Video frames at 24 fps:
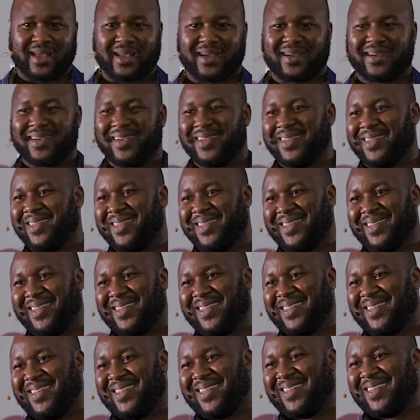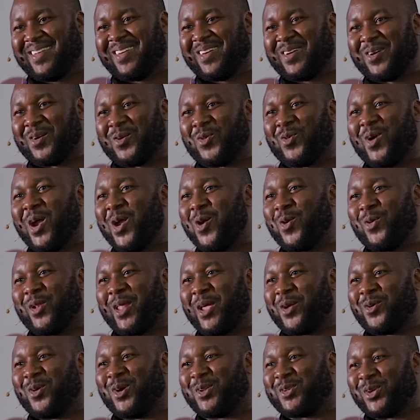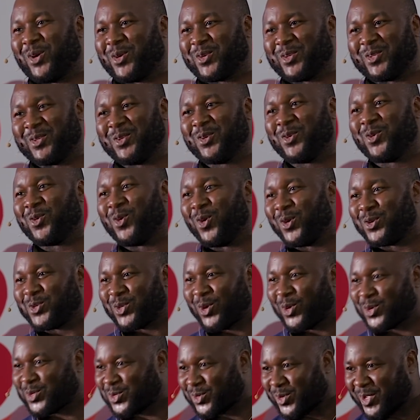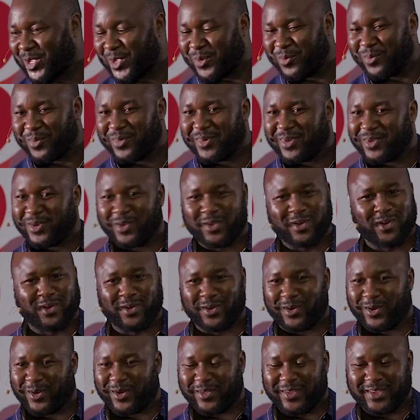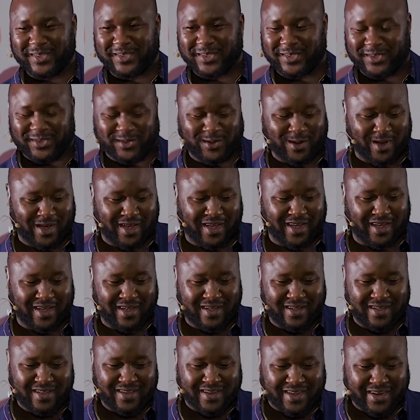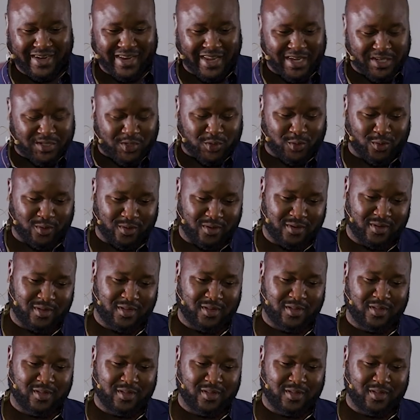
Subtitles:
like, why would I go talk to him? No, this is your creation.